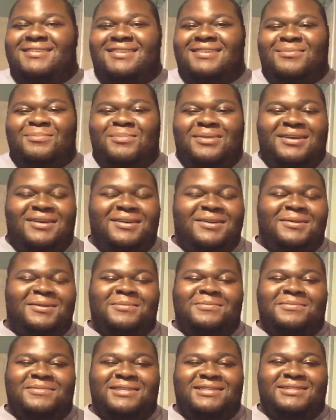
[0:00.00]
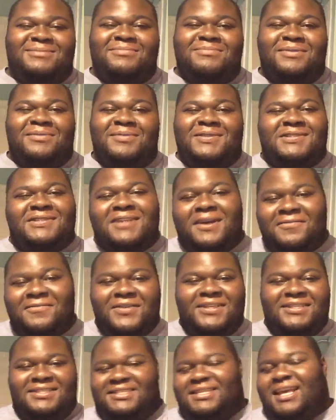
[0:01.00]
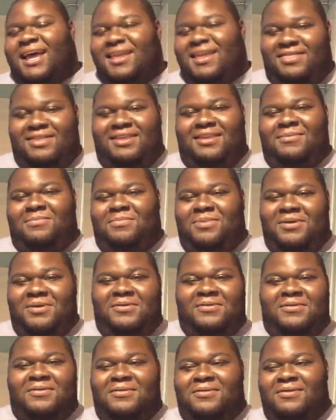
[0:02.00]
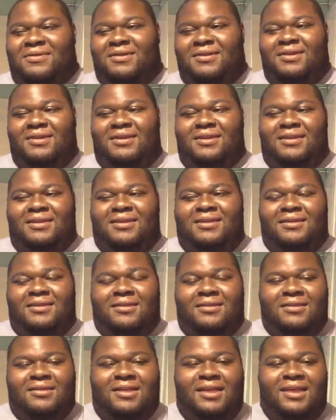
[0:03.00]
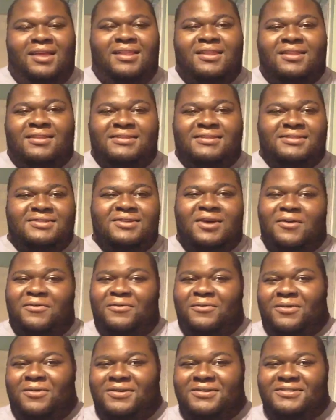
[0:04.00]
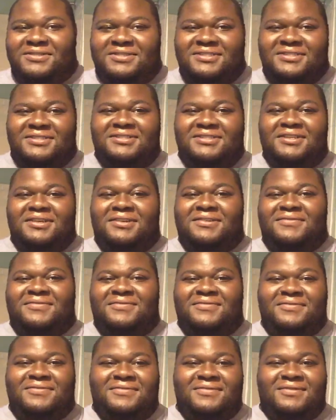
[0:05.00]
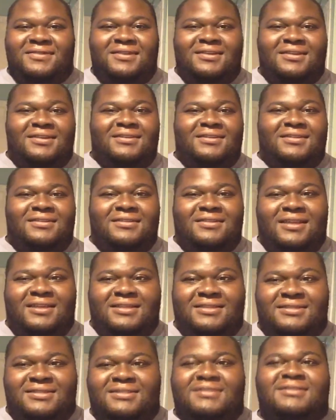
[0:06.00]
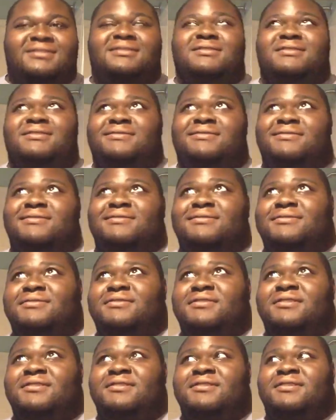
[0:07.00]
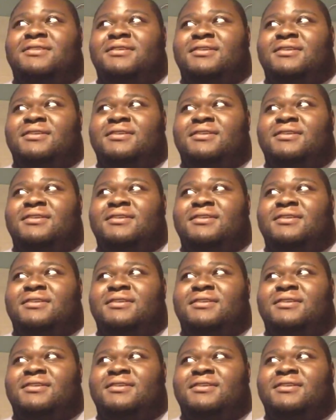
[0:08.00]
But it's the stuff inside the computer, and the software is the stuff that's